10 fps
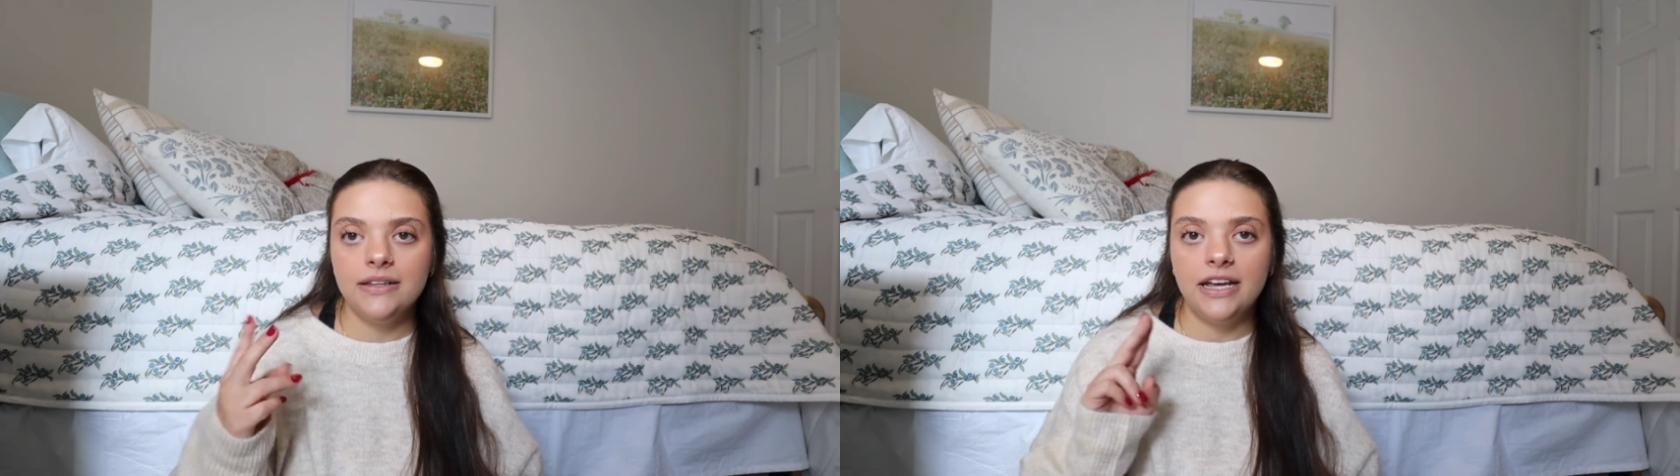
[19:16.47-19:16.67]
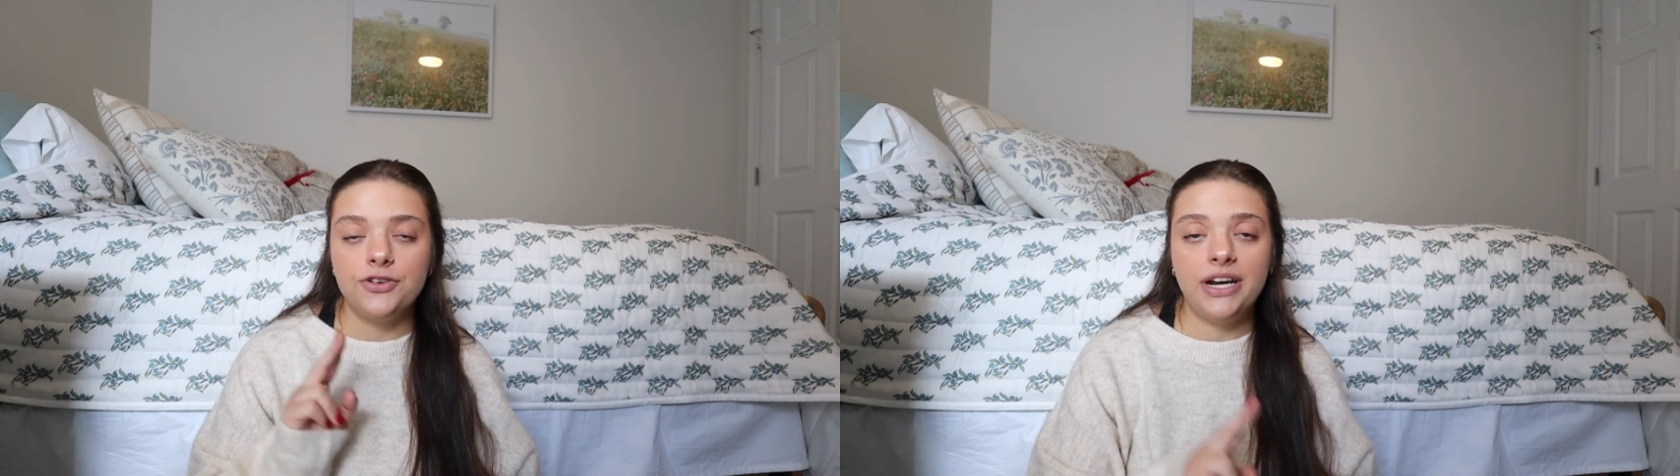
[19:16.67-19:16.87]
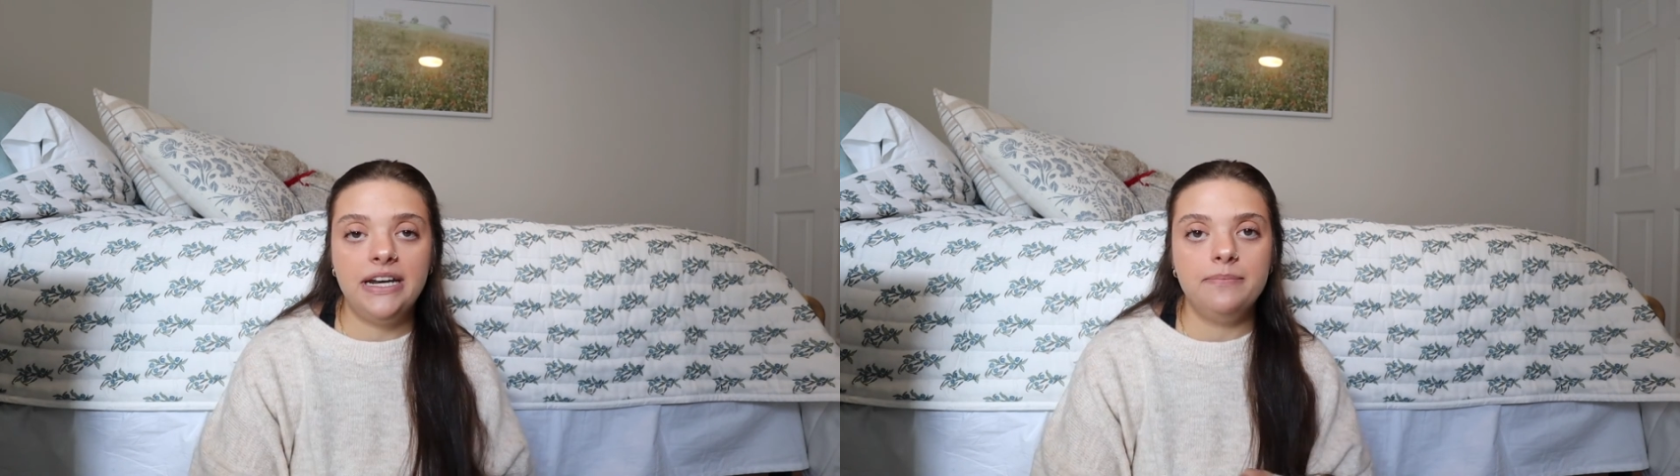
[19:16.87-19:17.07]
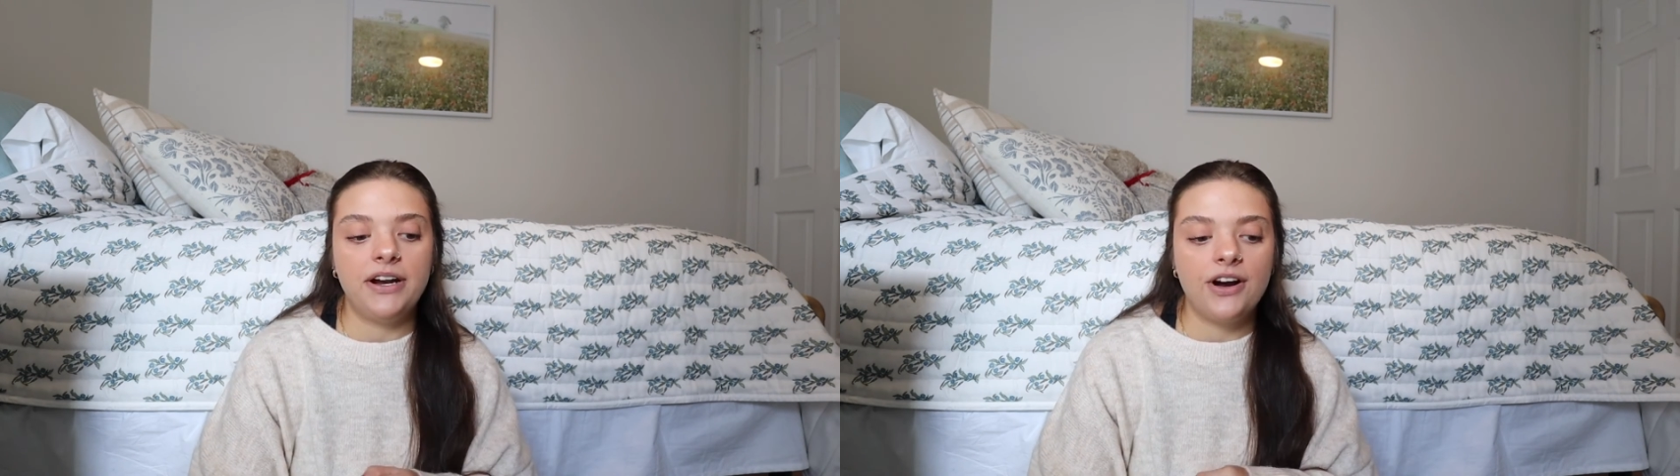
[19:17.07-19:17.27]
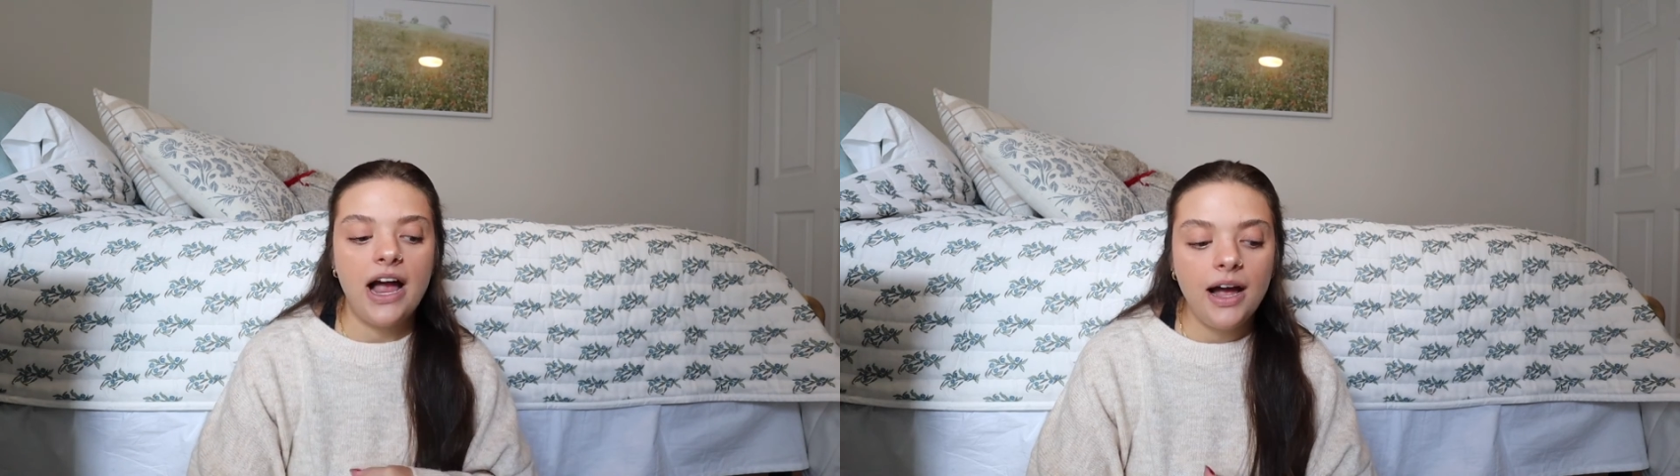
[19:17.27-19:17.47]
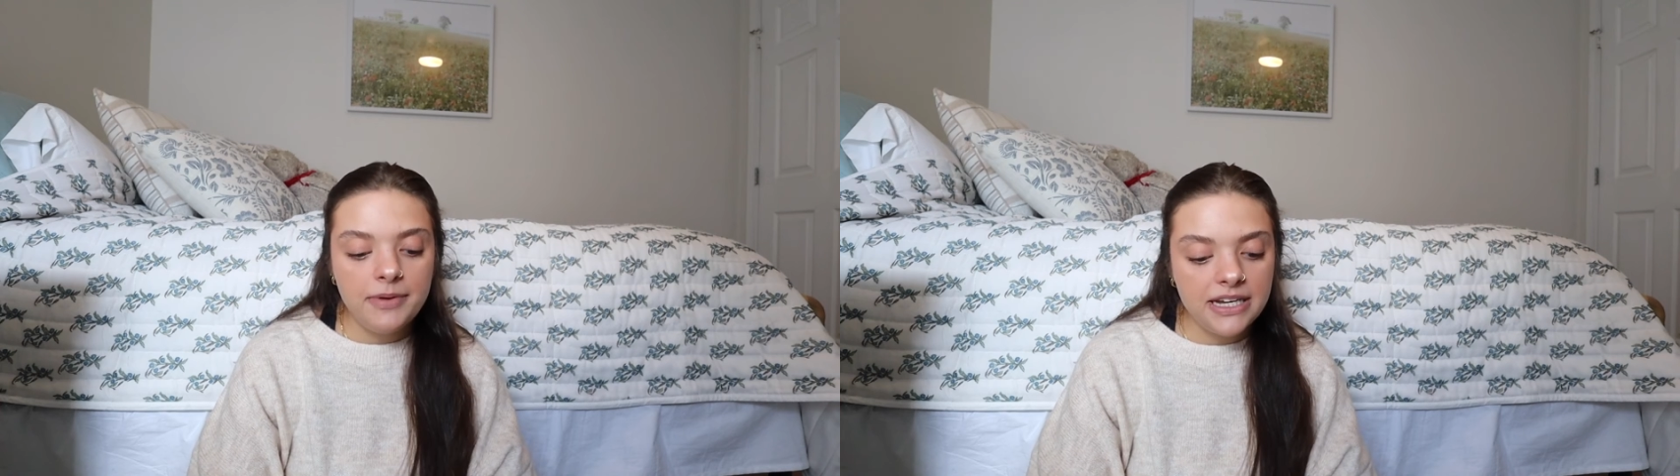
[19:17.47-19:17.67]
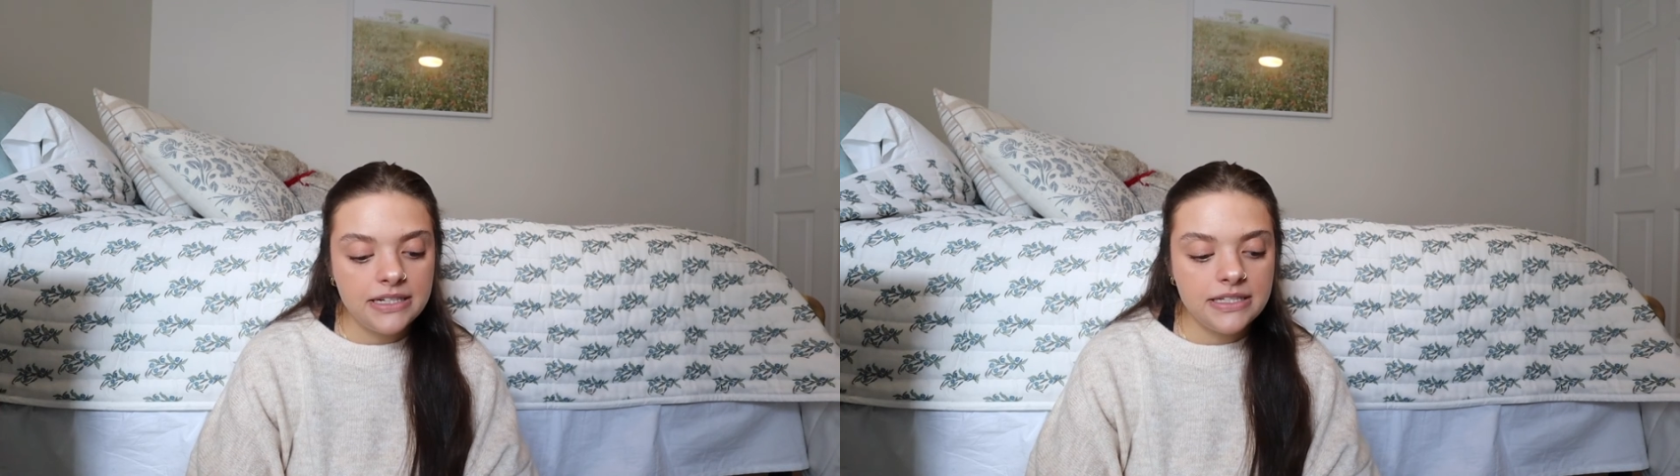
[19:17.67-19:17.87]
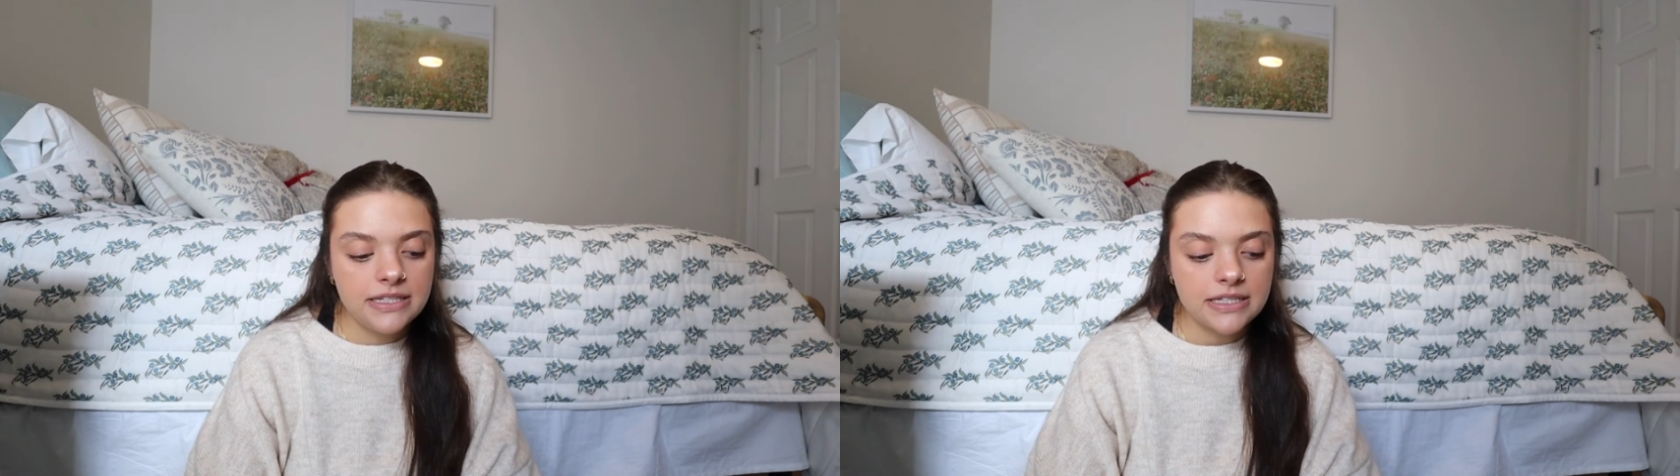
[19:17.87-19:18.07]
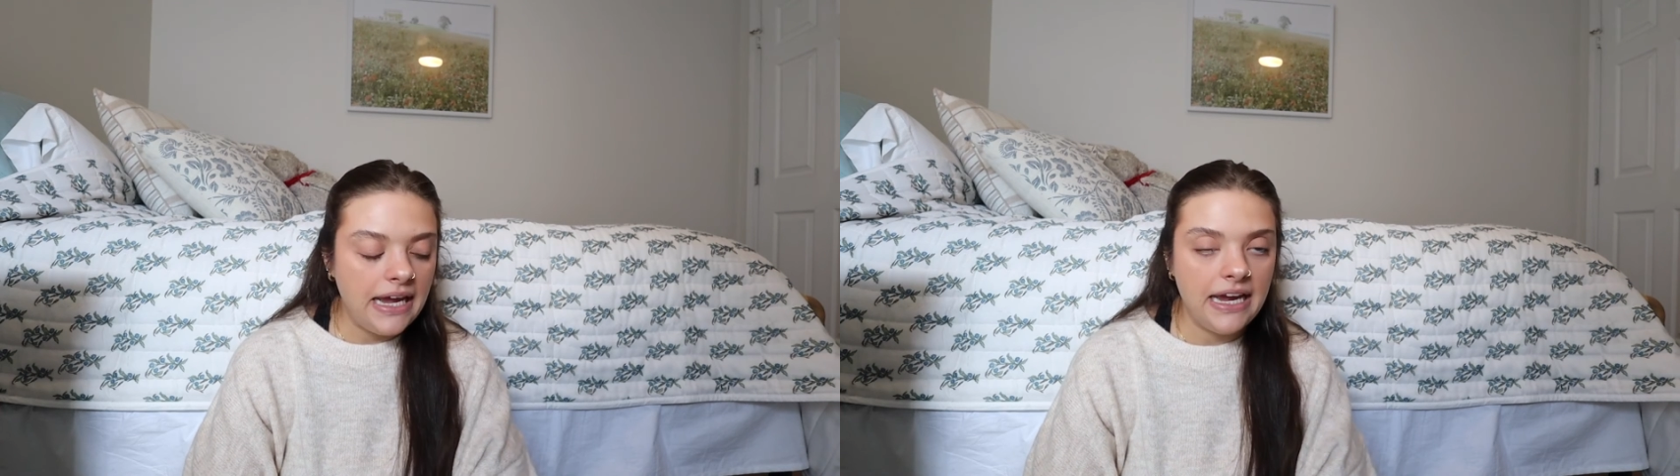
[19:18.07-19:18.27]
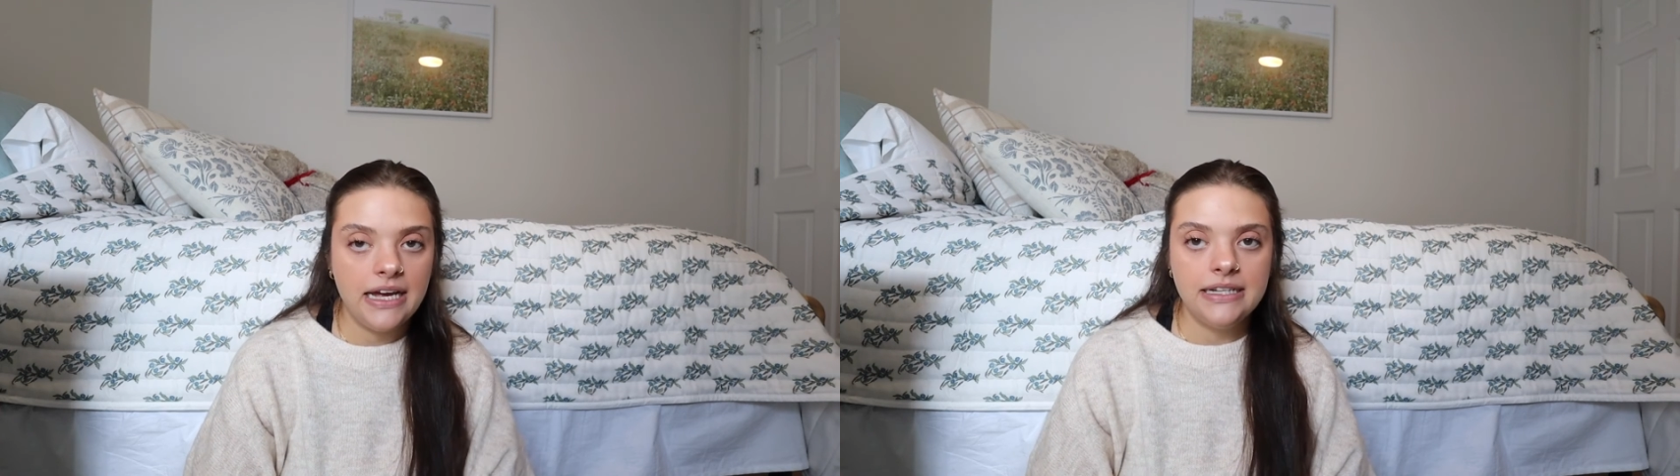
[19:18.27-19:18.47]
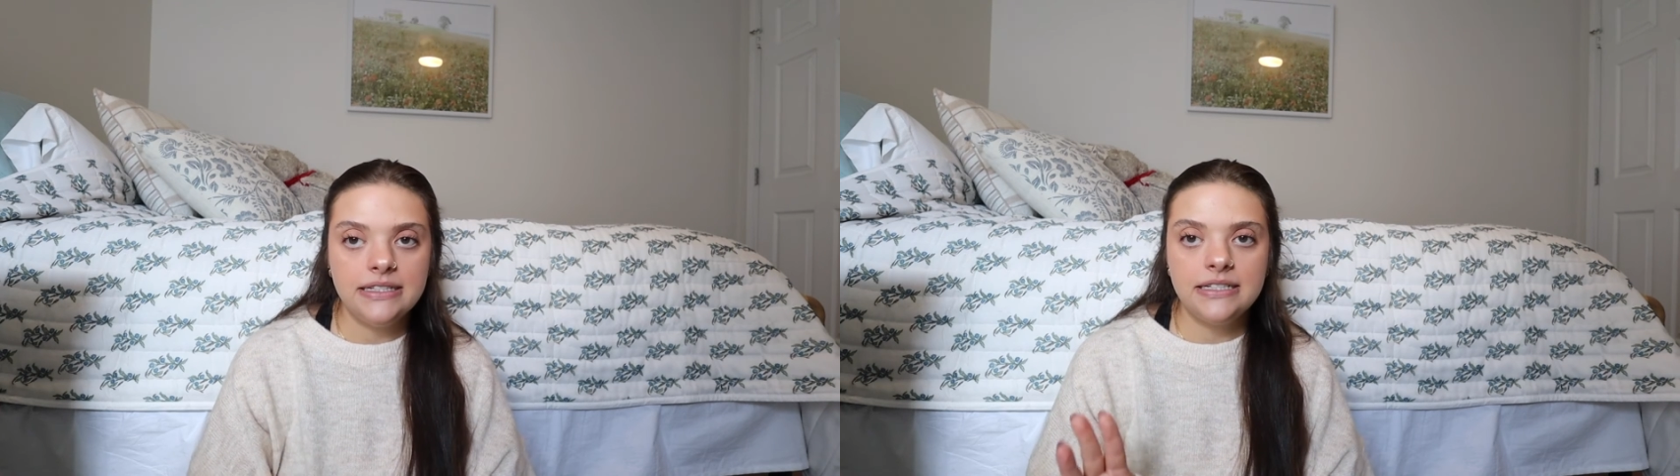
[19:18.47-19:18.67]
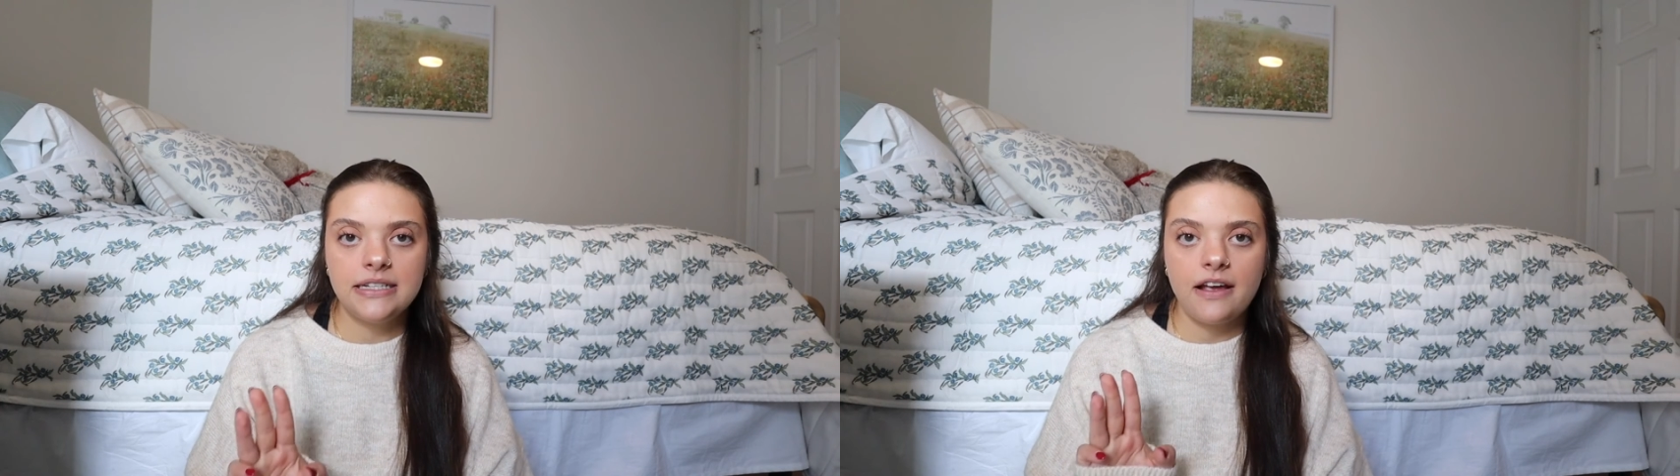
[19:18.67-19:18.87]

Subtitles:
like creating better habits, and